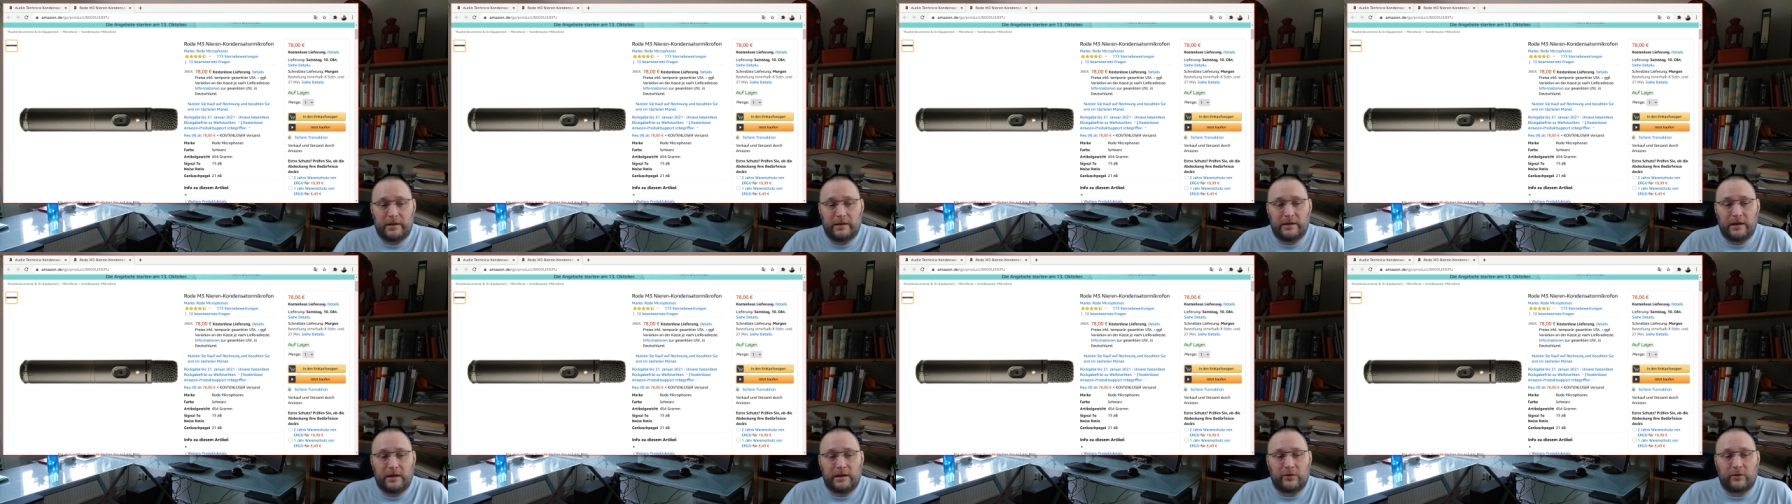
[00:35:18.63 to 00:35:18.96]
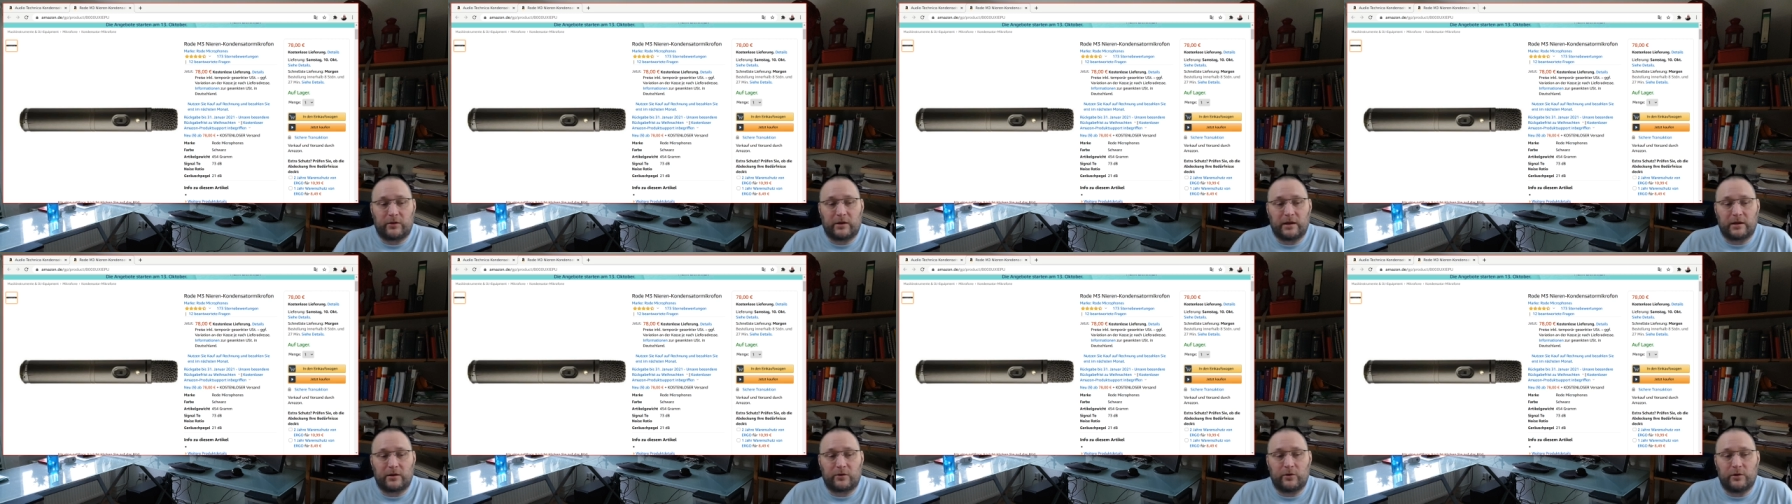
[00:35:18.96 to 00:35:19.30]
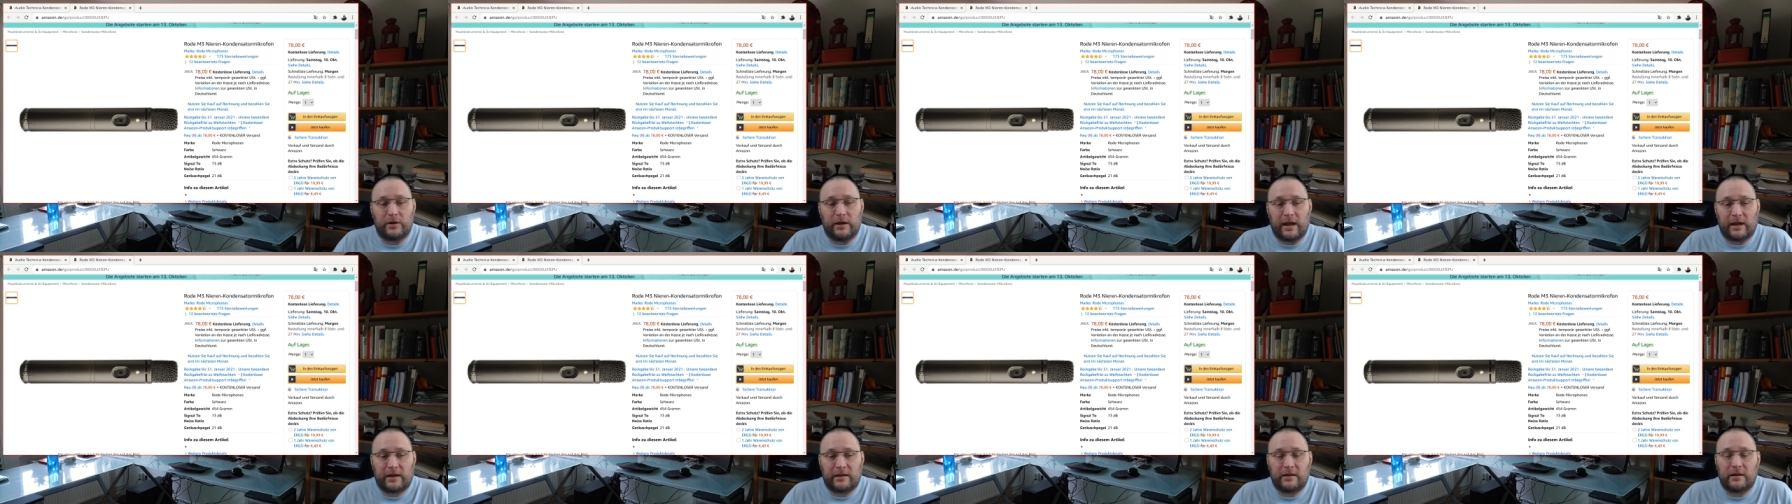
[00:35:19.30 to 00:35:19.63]
And then you can
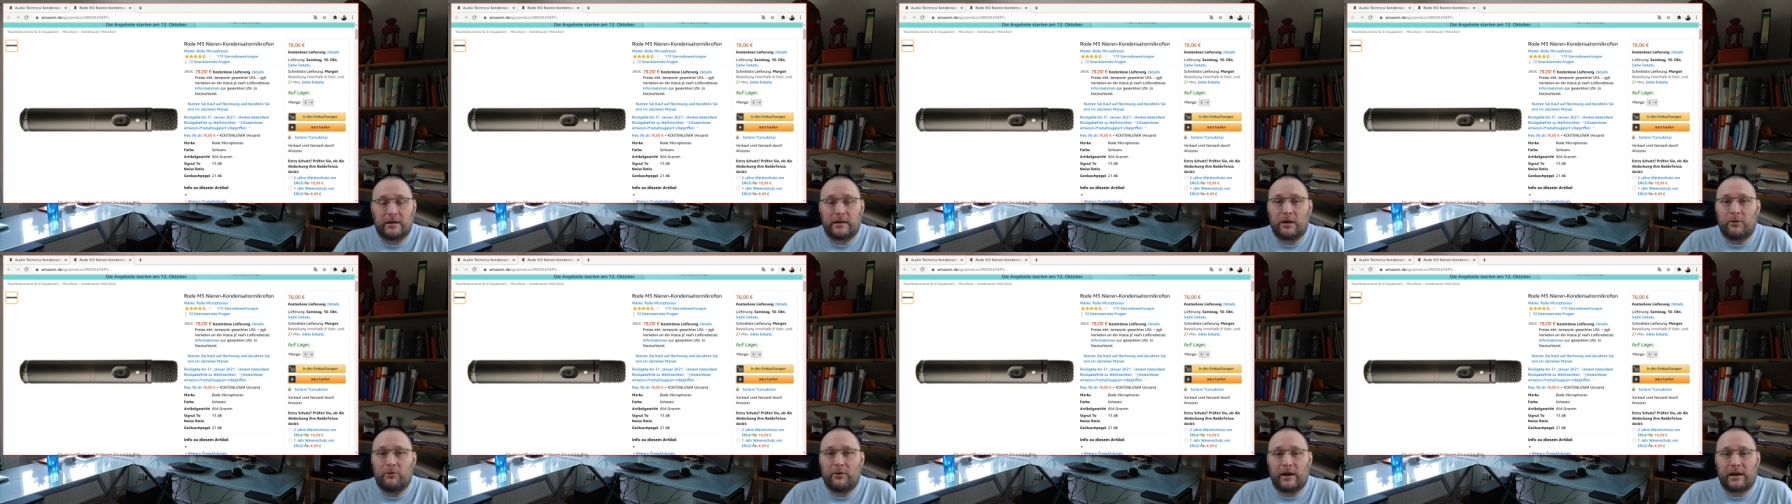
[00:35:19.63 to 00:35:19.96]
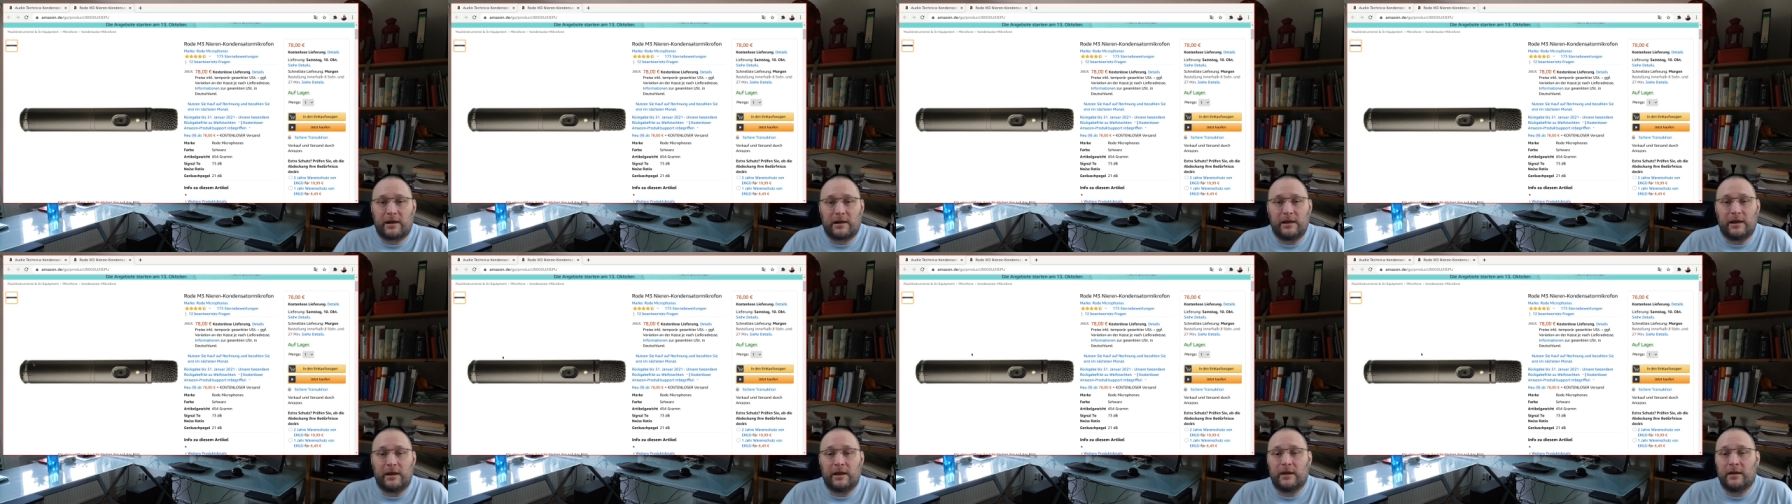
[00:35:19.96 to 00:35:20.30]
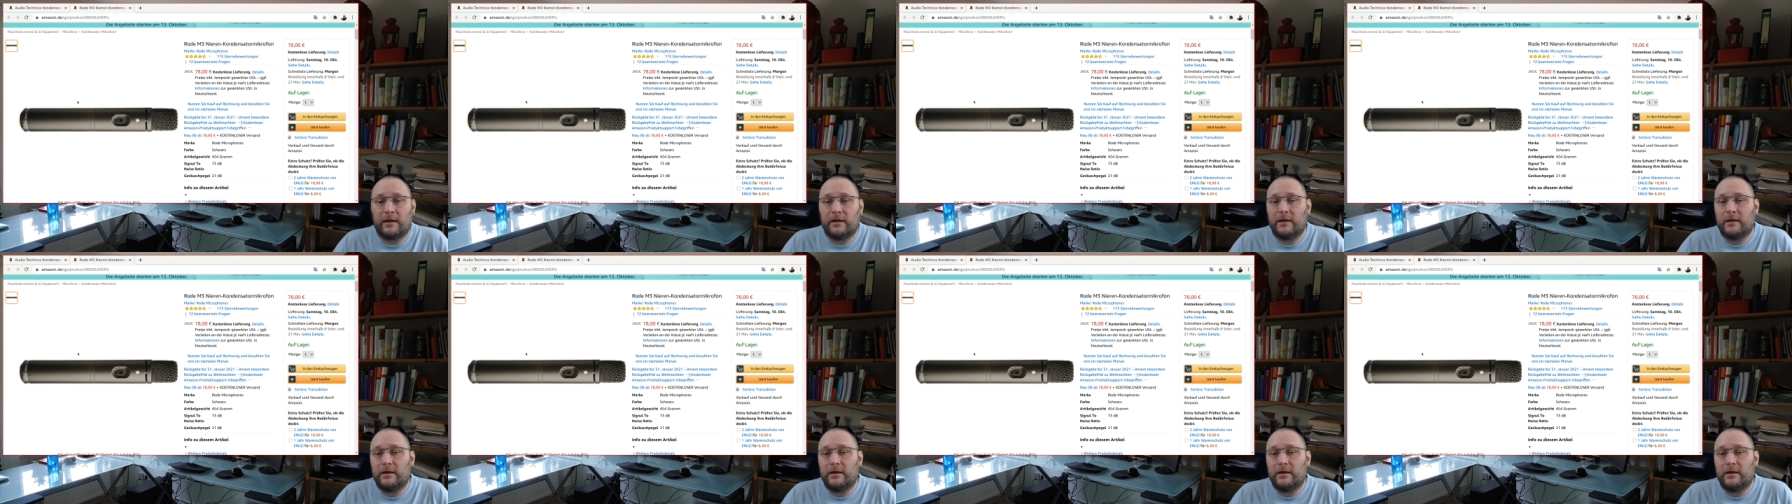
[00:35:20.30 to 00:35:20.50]
connect it directly